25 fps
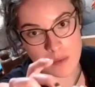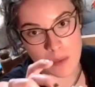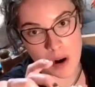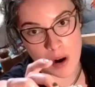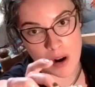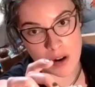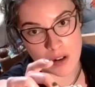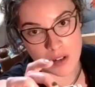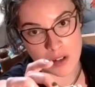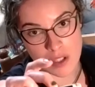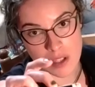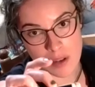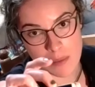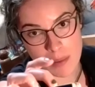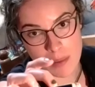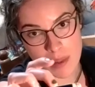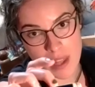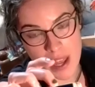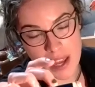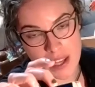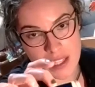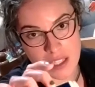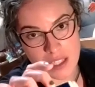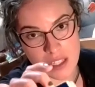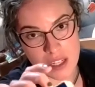Mars
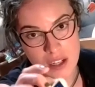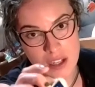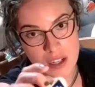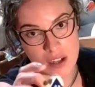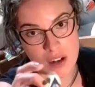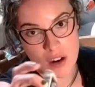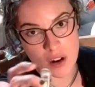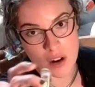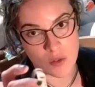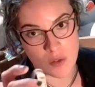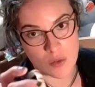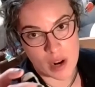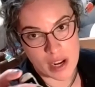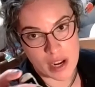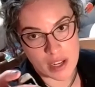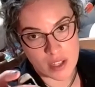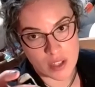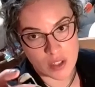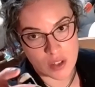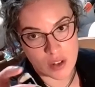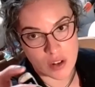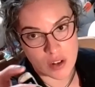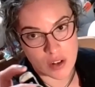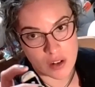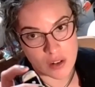plastic
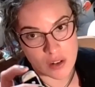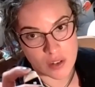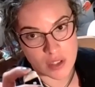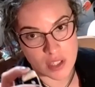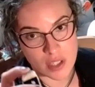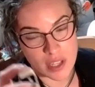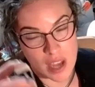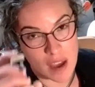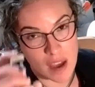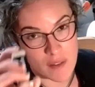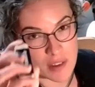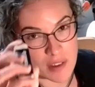erasers.